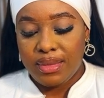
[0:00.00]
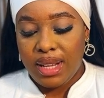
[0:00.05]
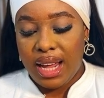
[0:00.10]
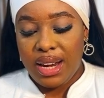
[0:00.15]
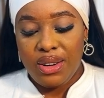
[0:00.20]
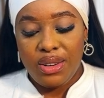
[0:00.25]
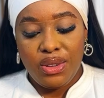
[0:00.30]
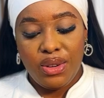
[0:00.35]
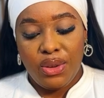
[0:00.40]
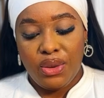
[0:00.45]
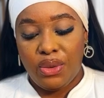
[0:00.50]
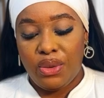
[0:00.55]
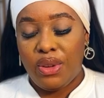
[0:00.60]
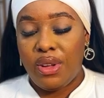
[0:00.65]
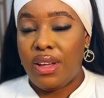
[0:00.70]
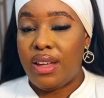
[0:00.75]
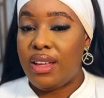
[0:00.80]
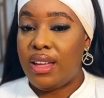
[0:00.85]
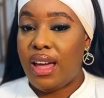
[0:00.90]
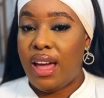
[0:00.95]
don't know.
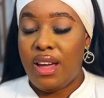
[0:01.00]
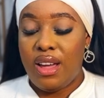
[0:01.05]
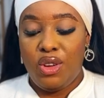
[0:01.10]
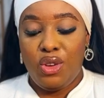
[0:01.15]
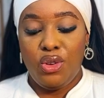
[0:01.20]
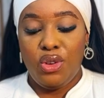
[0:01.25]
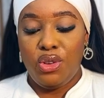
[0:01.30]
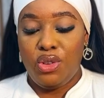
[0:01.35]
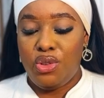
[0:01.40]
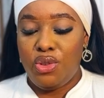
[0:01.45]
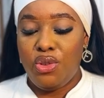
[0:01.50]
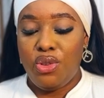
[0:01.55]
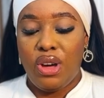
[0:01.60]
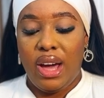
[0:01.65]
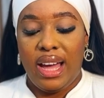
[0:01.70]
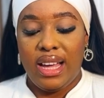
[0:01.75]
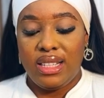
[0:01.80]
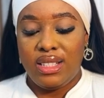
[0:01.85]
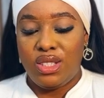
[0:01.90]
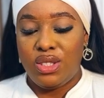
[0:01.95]
You
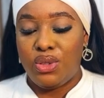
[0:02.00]
guys